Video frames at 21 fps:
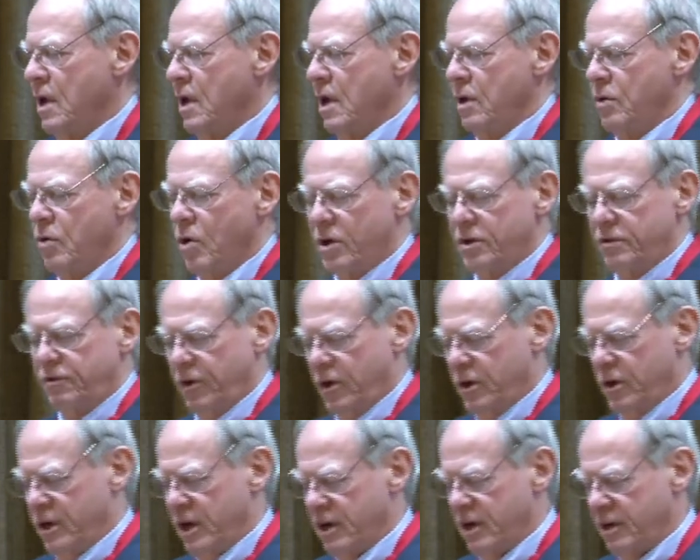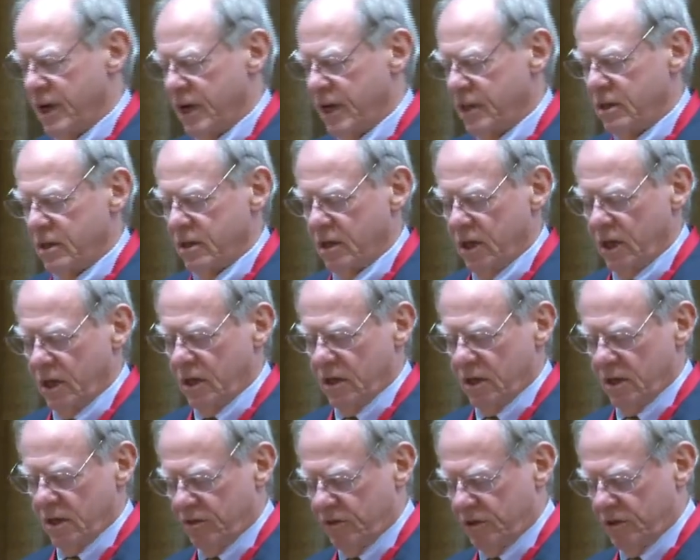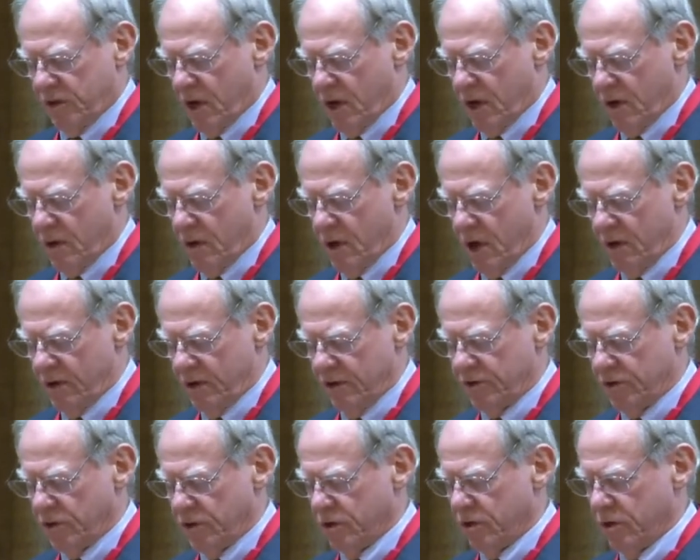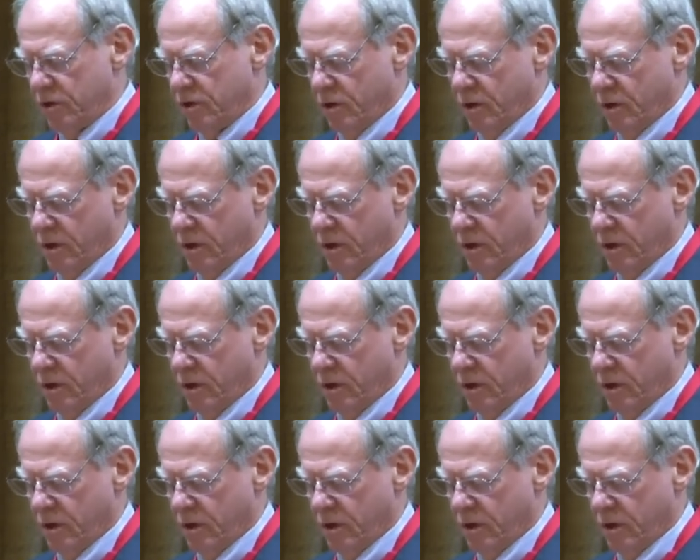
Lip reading: Note further that in this Anderson